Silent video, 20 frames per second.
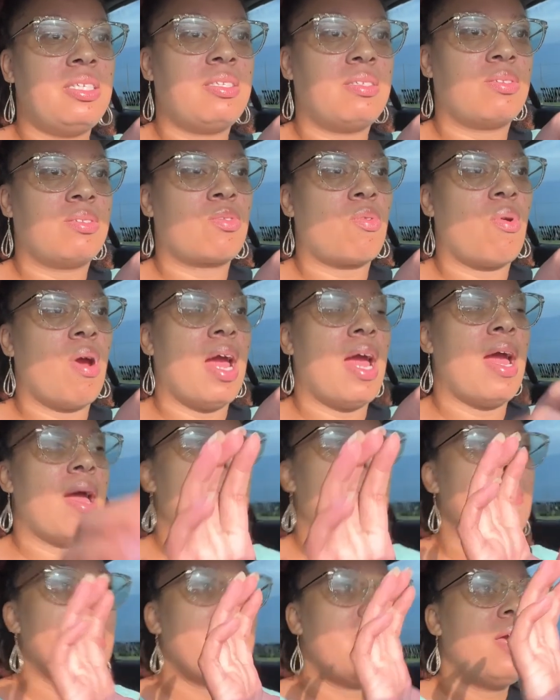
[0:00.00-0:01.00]

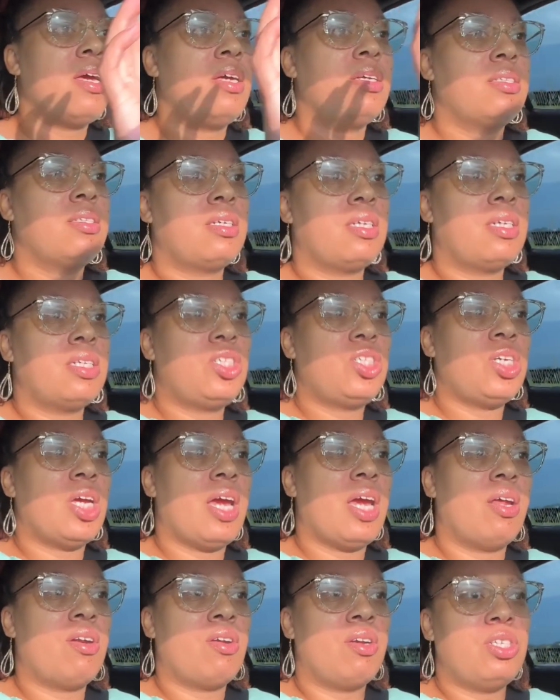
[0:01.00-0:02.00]
subscribe to the
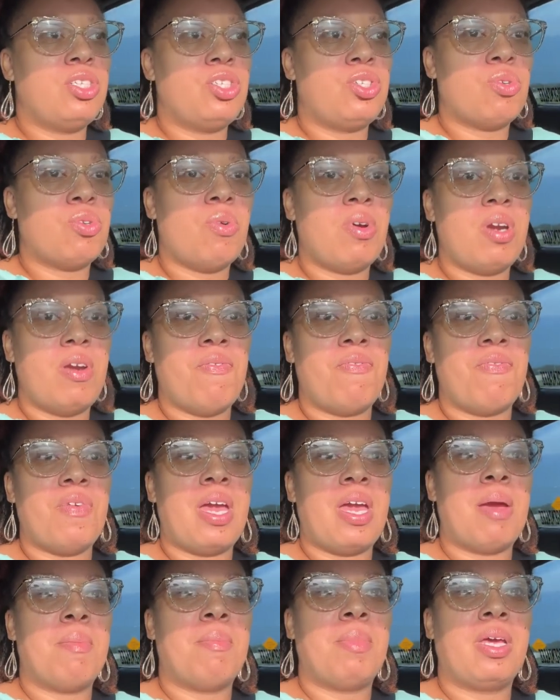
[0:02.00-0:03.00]
channel and join the
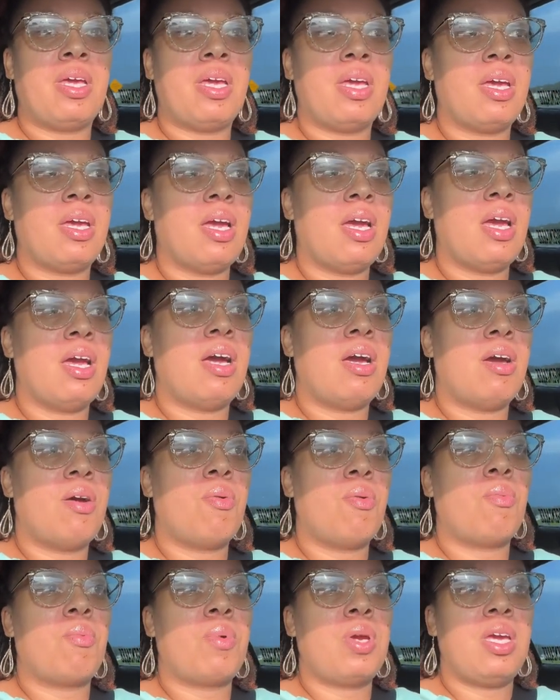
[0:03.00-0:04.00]
family.
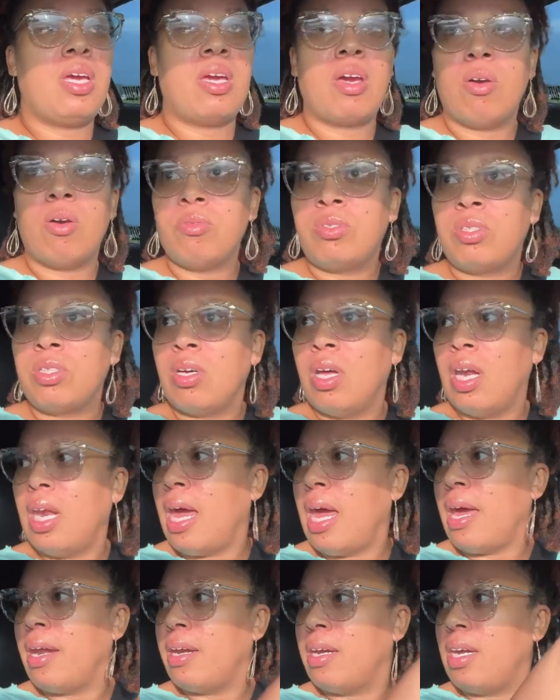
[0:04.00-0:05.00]
We go to a
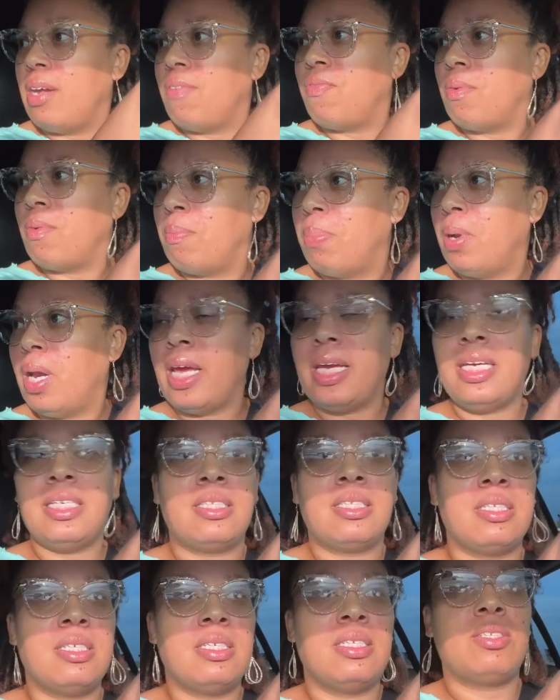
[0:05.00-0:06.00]
lot of different
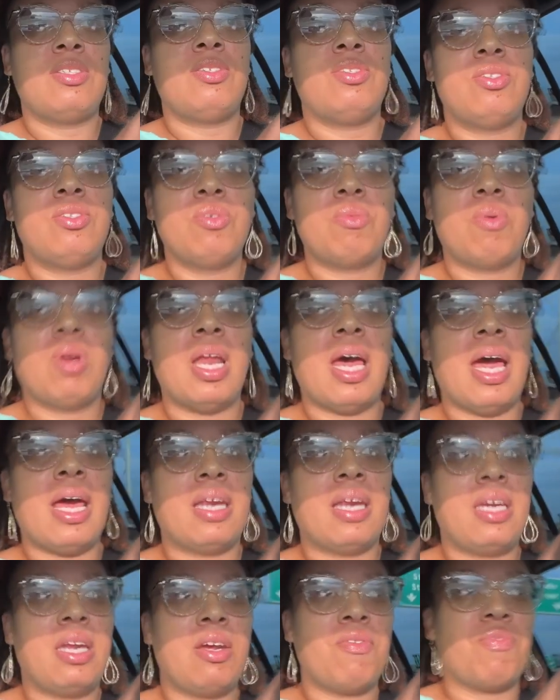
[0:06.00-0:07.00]
places, do a lot
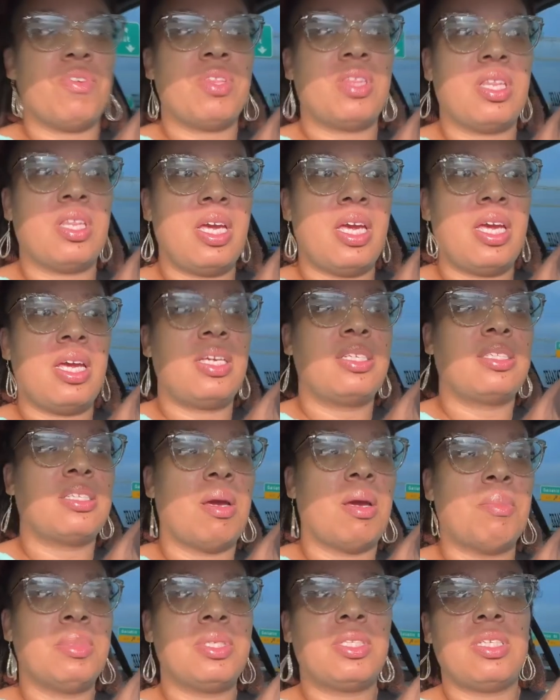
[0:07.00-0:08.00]
of different things.
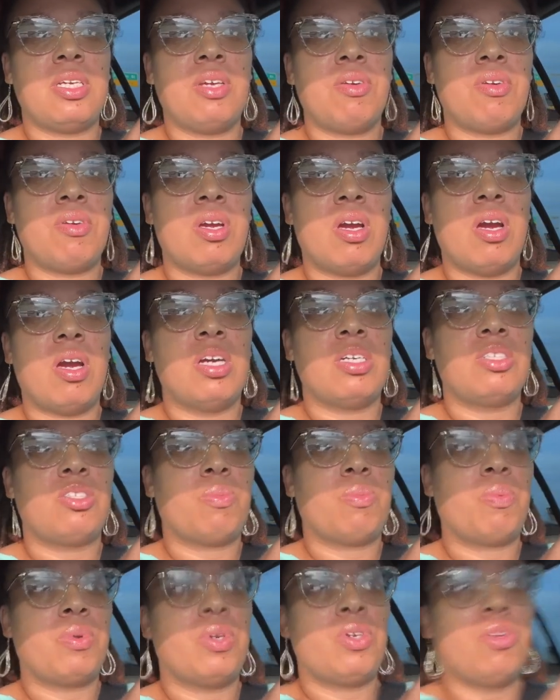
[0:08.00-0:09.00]
I'm a serial
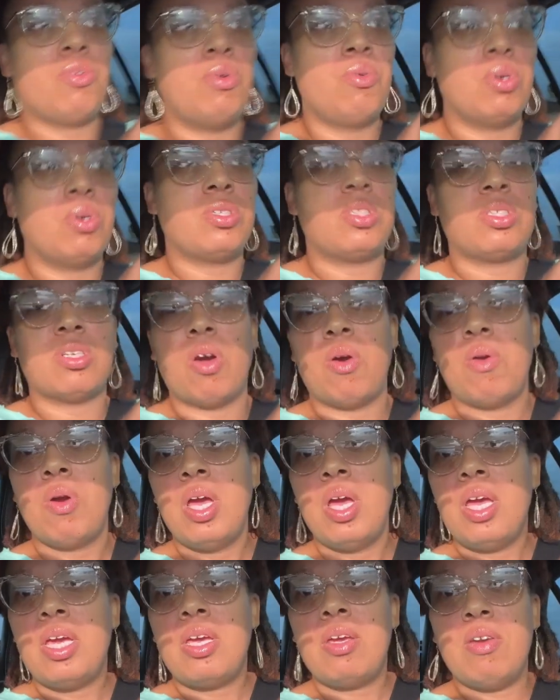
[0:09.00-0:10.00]
entrepreneur, so
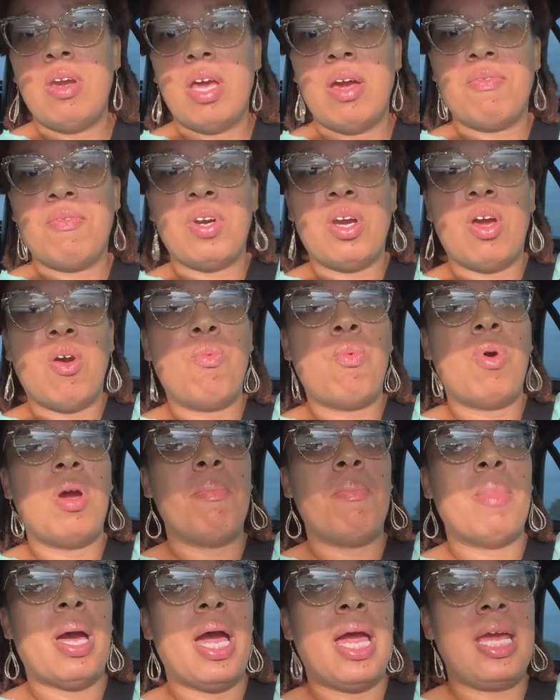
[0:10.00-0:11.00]
you never know
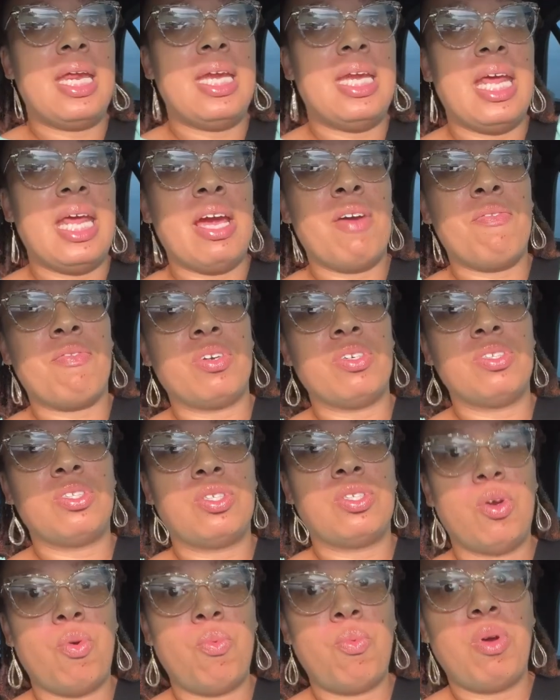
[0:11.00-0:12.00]
what my endeavors
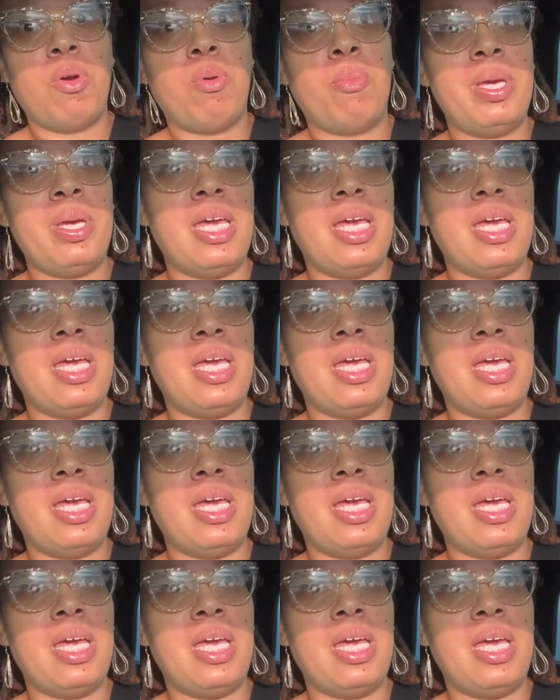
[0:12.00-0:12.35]
will be.